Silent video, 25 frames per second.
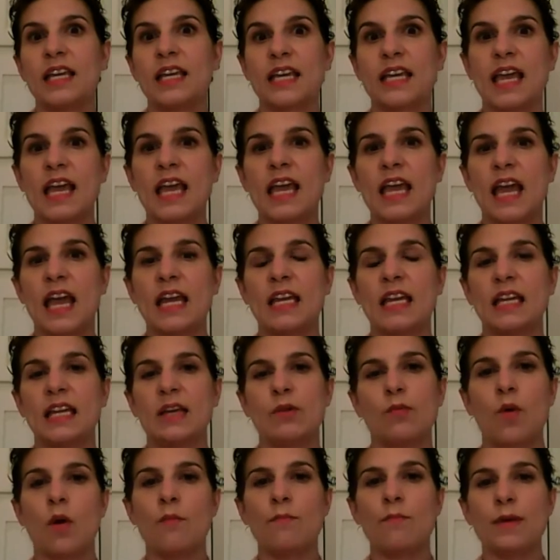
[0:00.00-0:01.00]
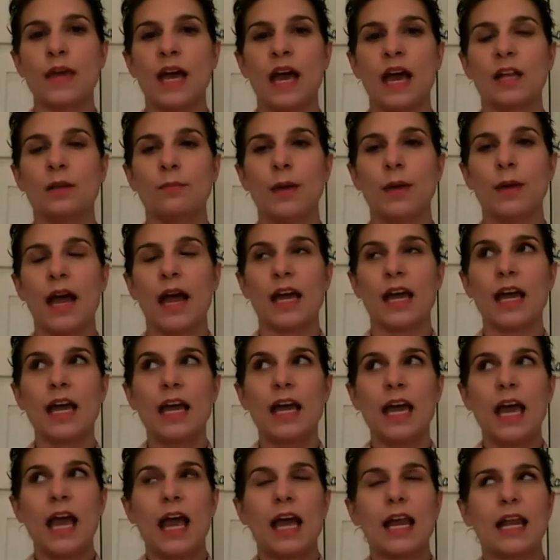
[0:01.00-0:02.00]
he can and he won't be held back.
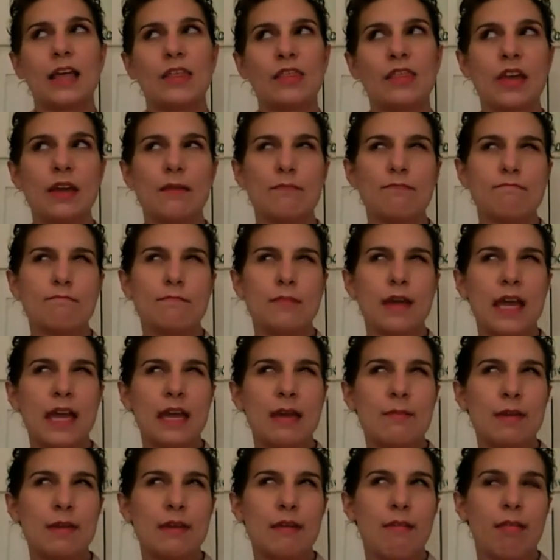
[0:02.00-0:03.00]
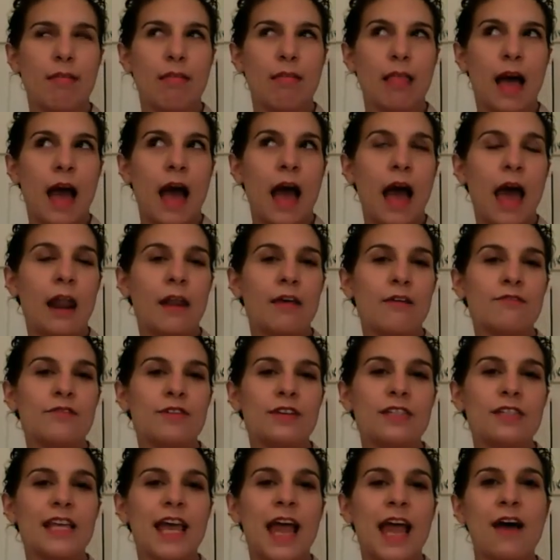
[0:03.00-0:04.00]
And I think maybe a lot
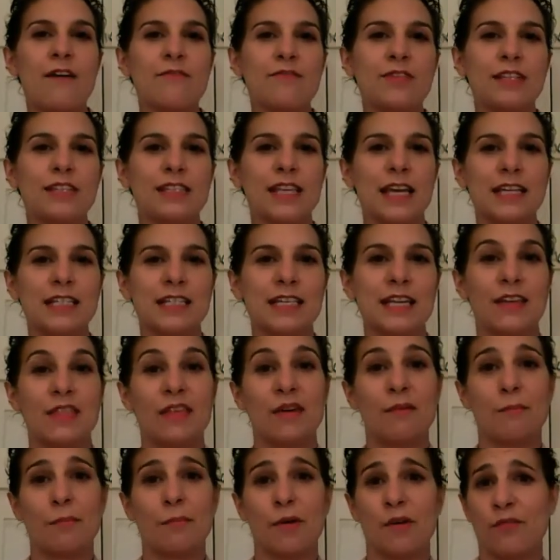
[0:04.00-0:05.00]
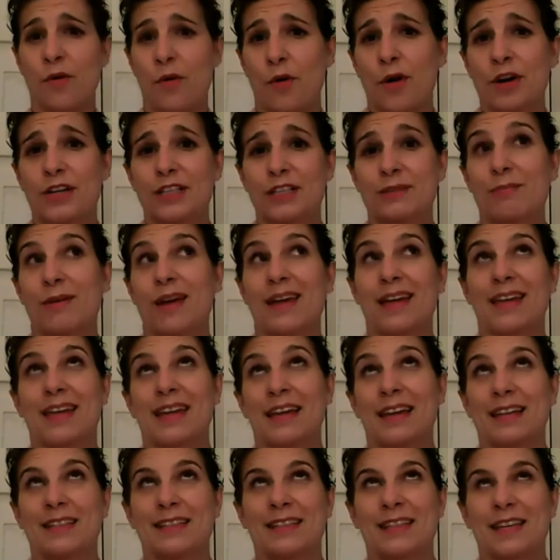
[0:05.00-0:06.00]
of us have this idea that, of course, my
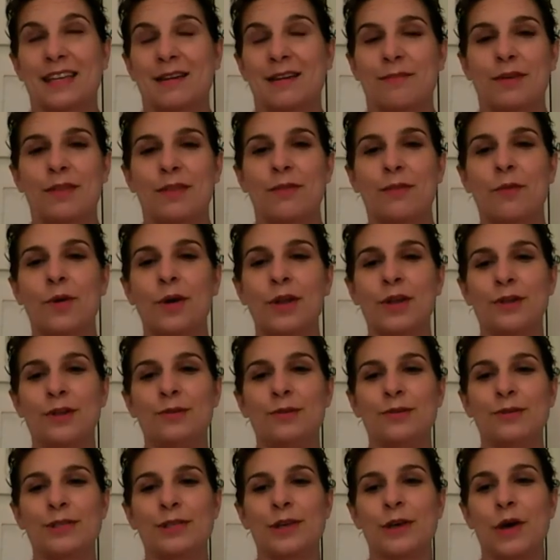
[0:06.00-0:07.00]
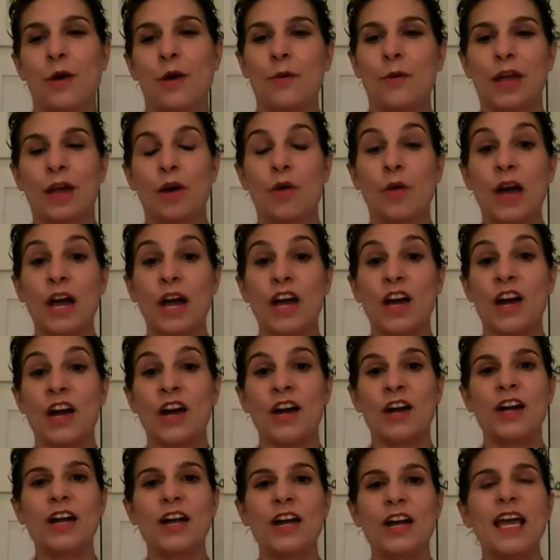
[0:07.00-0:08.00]
kid's going to be the one who's going
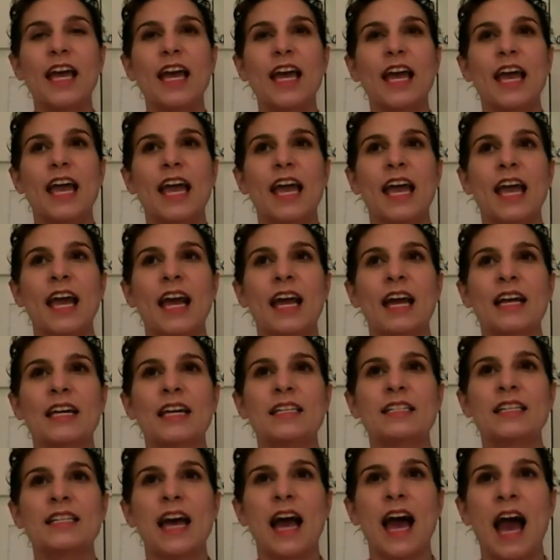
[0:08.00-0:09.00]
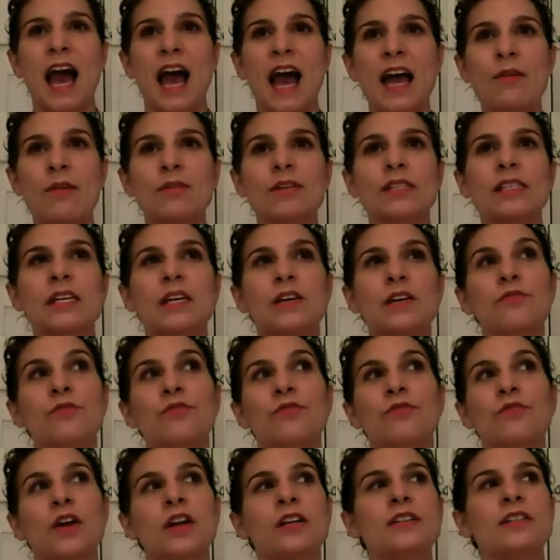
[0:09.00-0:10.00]
quicker. And I was
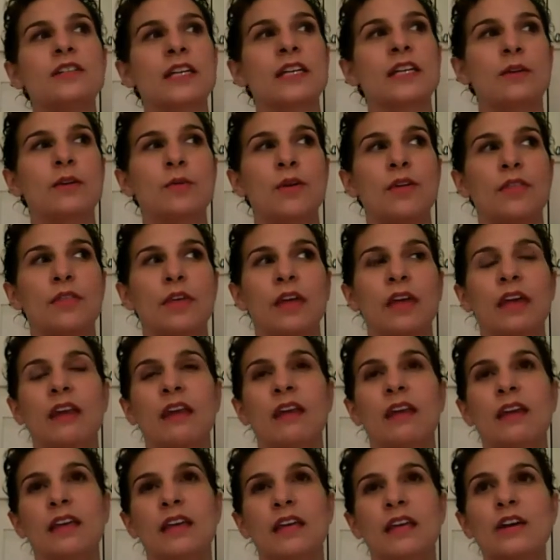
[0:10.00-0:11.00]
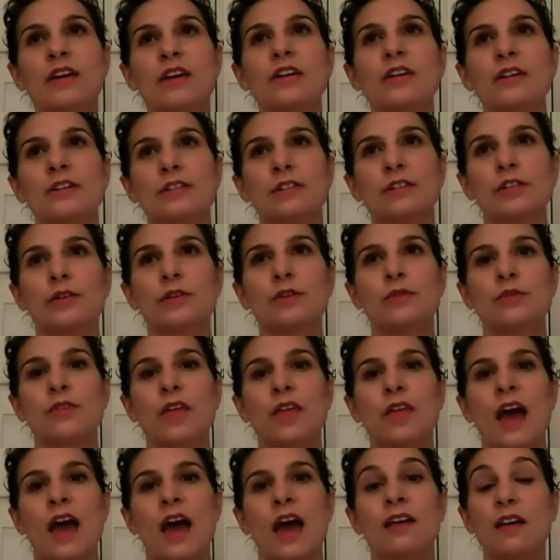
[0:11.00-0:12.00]
confronted within a year or 2
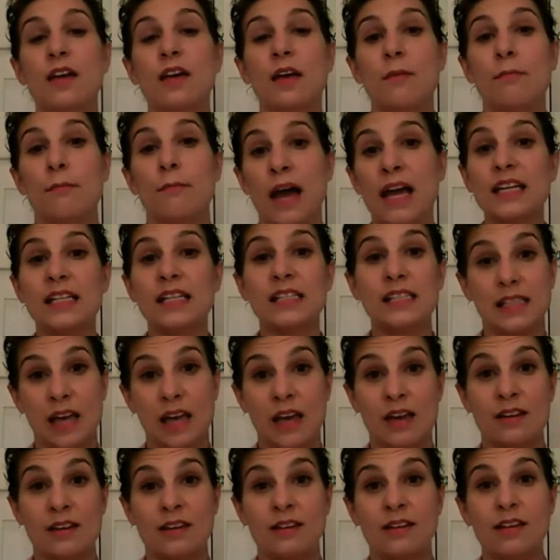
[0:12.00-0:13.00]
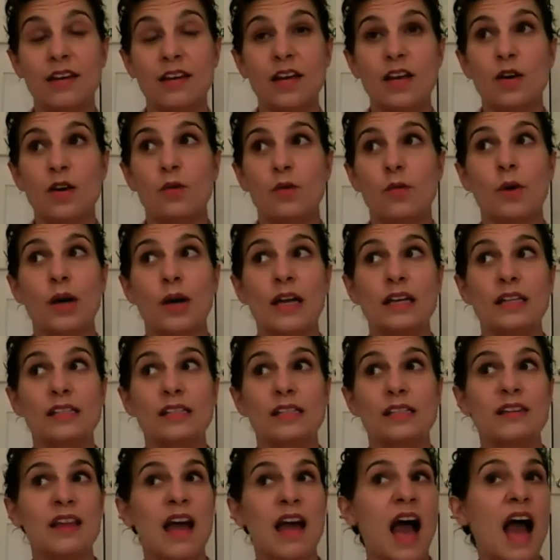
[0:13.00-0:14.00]
that my son
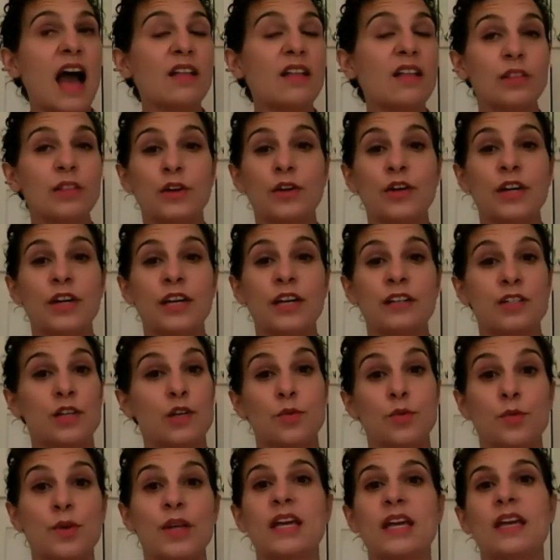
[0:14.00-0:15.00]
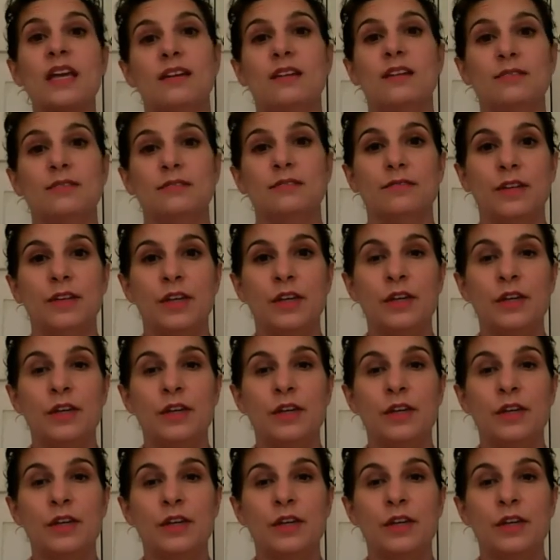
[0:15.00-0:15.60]
was not learning to read,